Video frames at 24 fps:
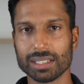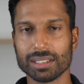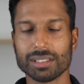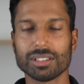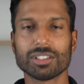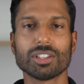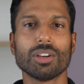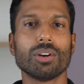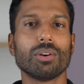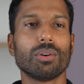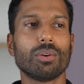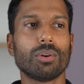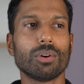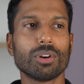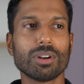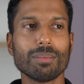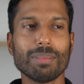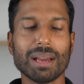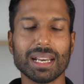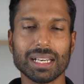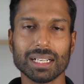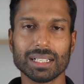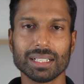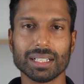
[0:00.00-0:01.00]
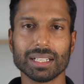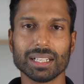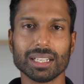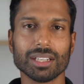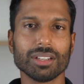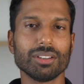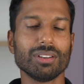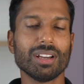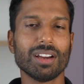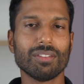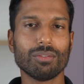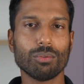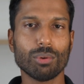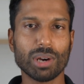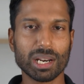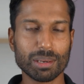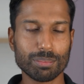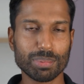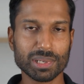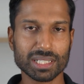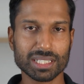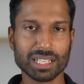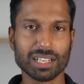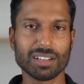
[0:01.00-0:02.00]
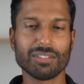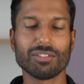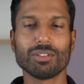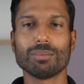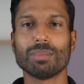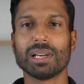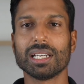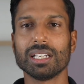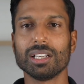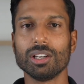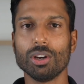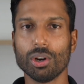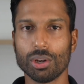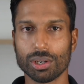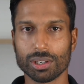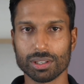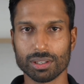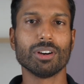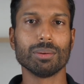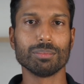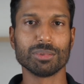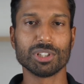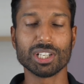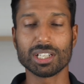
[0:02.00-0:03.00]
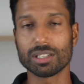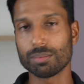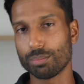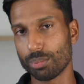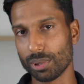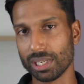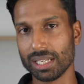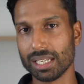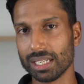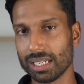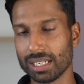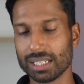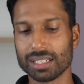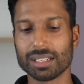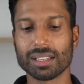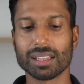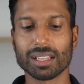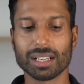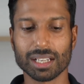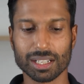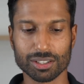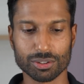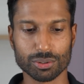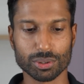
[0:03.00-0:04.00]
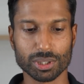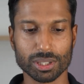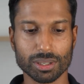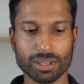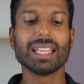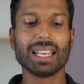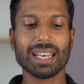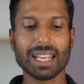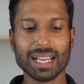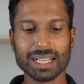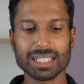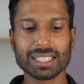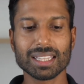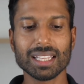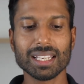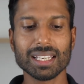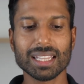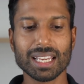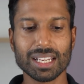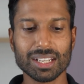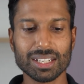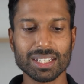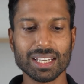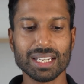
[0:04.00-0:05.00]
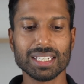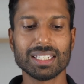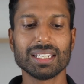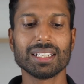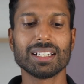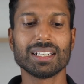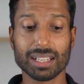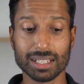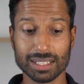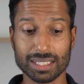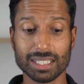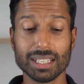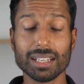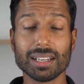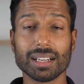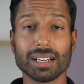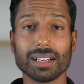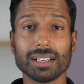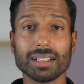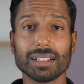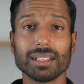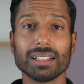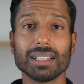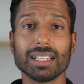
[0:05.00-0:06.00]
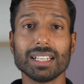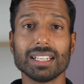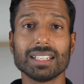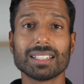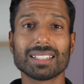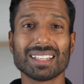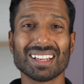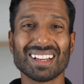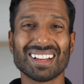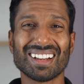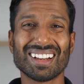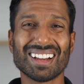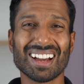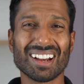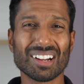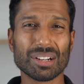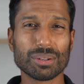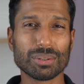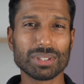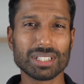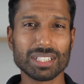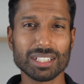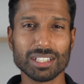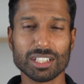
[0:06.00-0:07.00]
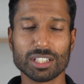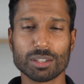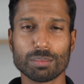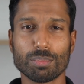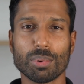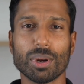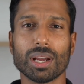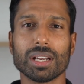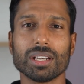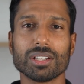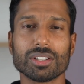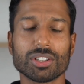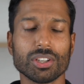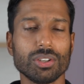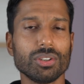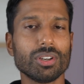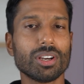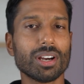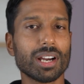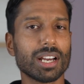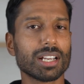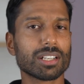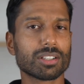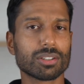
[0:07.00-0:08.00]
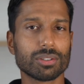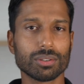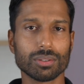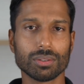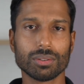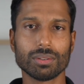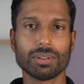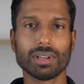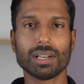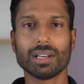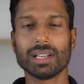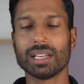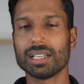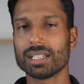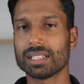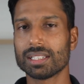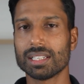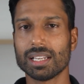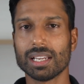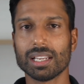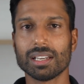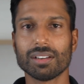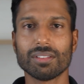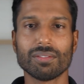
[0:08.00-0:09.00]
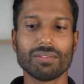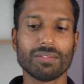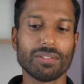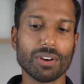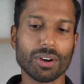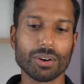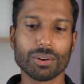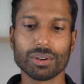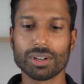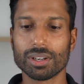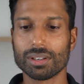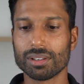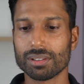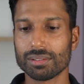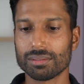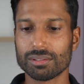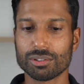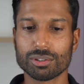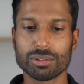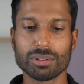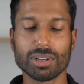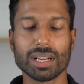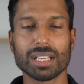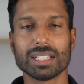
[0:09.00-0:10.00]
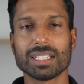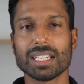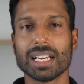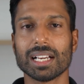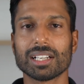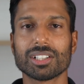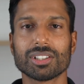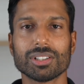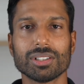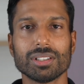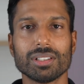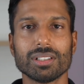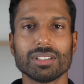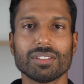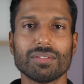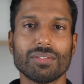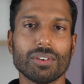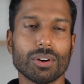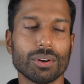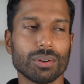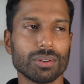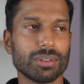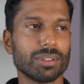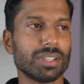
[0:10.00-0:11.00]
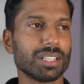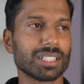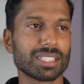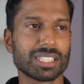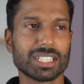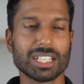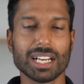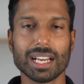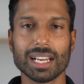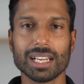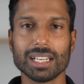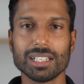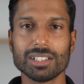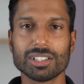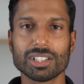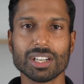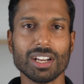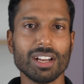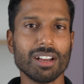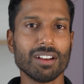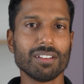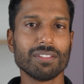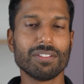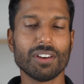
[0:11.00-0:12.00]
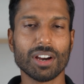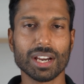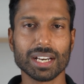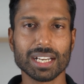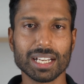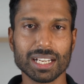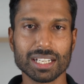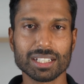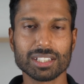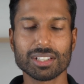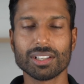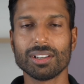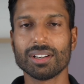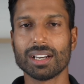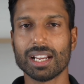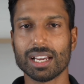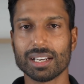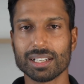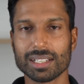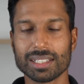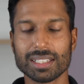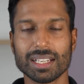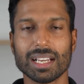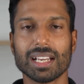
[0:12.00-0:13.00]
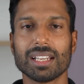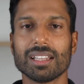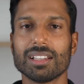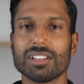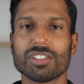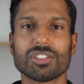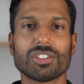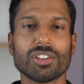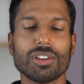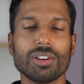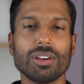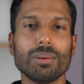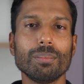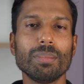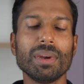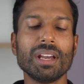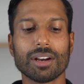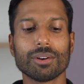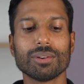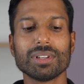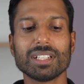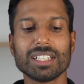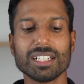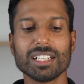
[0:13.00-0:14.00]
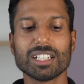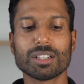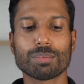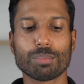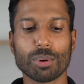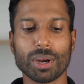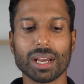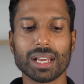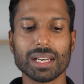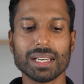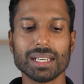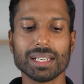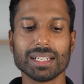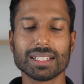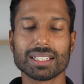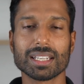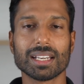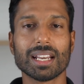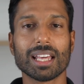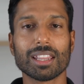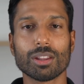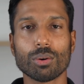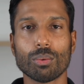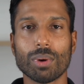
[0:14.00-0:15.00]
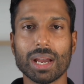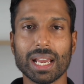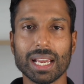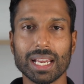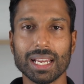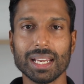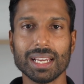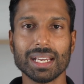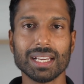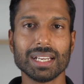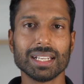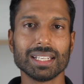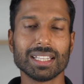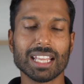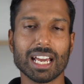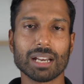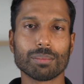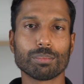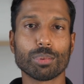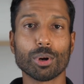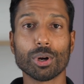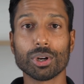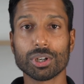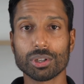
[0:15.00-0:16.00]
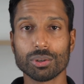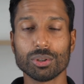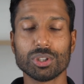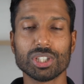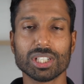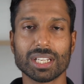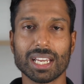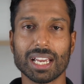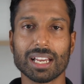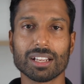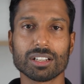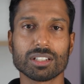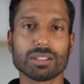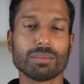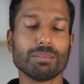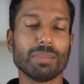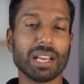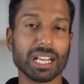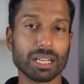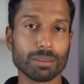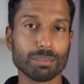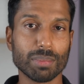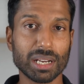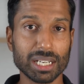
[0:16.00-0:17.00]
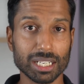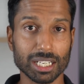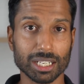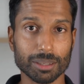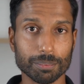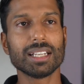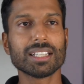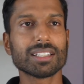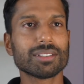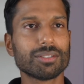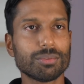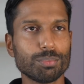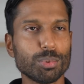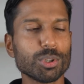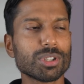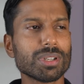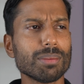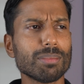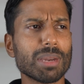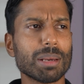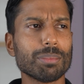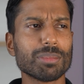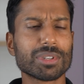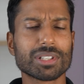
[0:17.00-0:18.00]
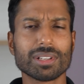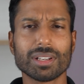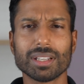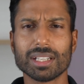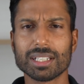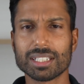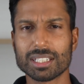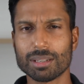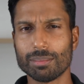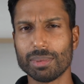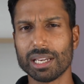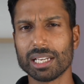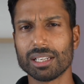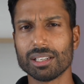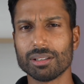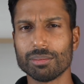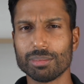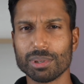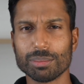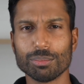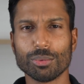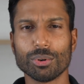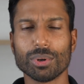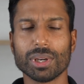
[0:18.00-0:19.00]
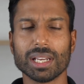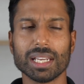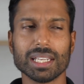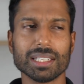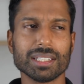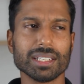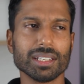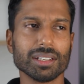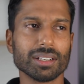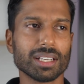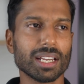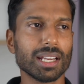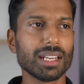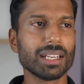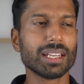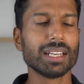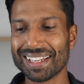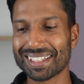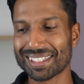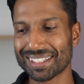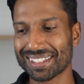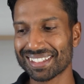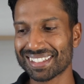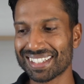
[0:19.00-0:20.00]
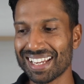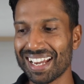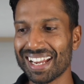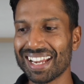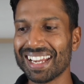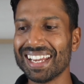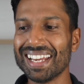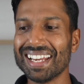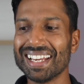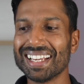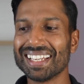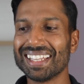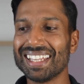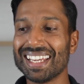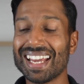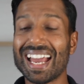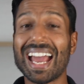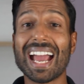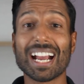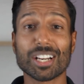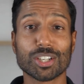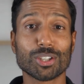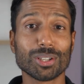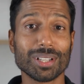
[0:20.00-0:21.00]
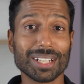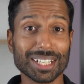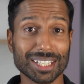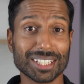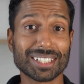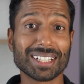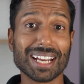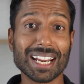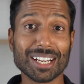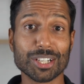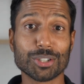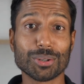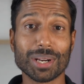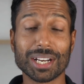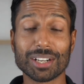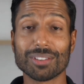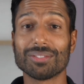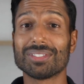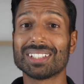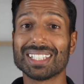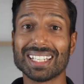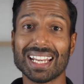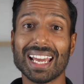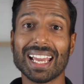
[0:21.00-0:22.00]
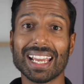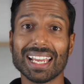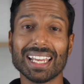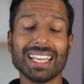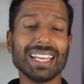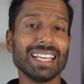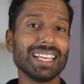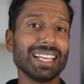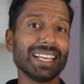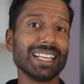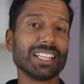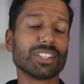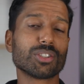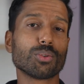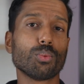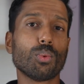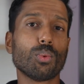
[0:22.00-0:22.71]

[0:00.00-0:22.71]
So automatically you have 1% of your money gone from just bringing it into the country. The next thing that you need to consider is currency spread. So you guys who understand foreign transactions, foreign exchange, finance are going to understand this term. Currency spread is another way that brokerage accounts make money. Let's put some numbers on this to make it a bit more easy, okay? Let's say the actual exchange rate of today is